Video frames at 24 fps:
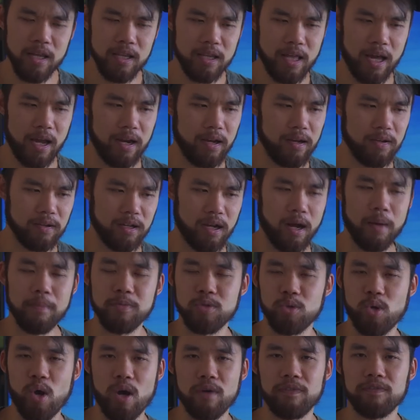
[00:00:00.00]
that
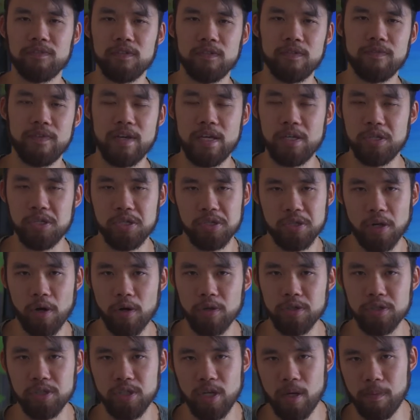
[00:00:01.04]
comes off of a
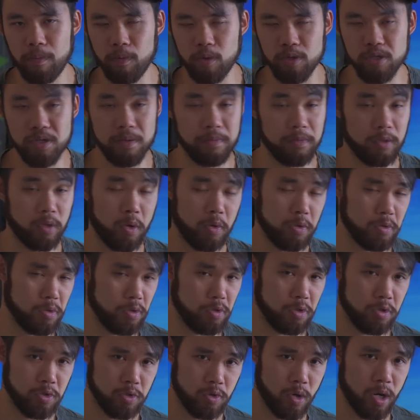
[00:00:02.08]
starship or some
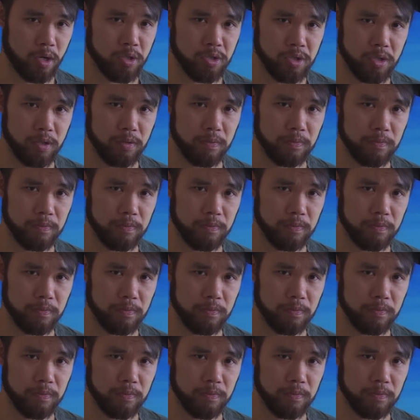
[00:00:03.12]
larger structure.